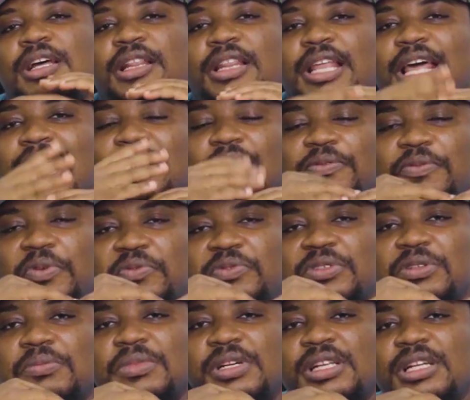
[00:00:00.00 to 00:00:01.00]
The other
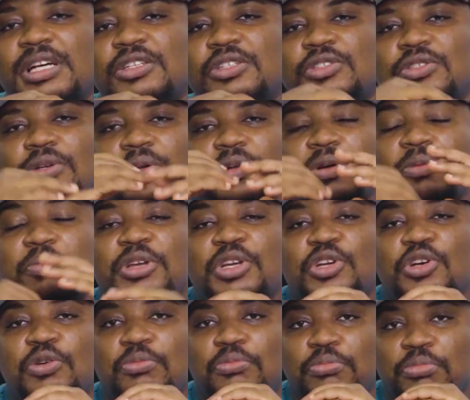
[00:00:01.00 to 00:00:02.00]
50 million is going to
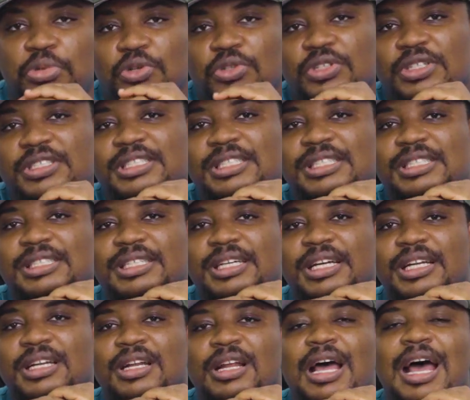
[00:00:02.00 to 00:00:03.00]
be on bonuses
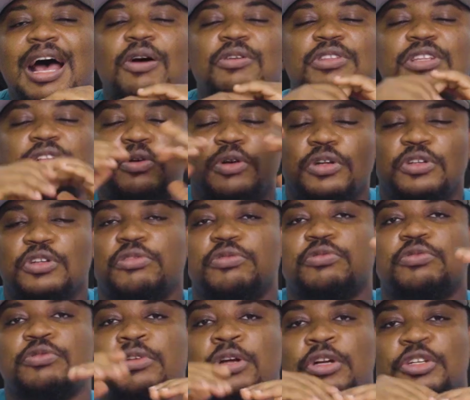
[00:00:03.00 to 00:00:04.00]
and how they're going
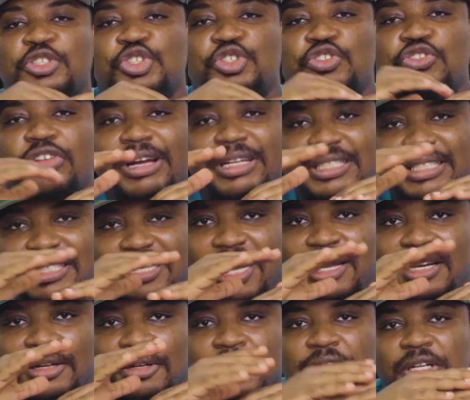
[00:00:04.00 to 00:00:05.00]
to
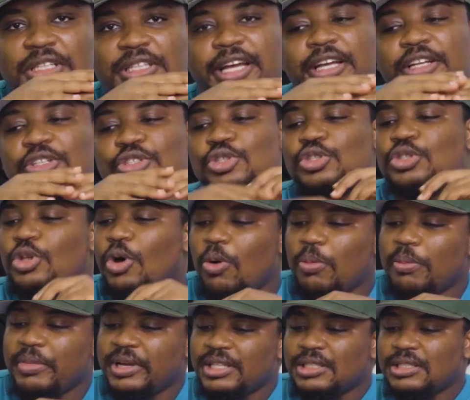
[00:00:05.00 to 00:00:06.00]
structure the
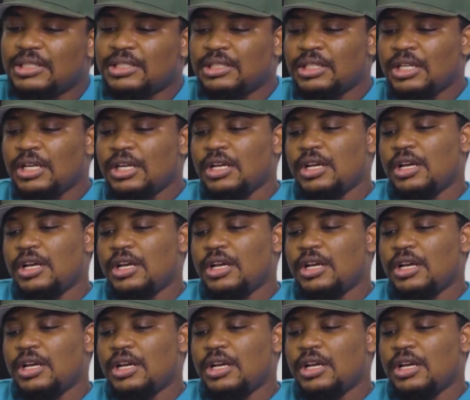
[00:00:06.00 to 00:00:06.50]
installments.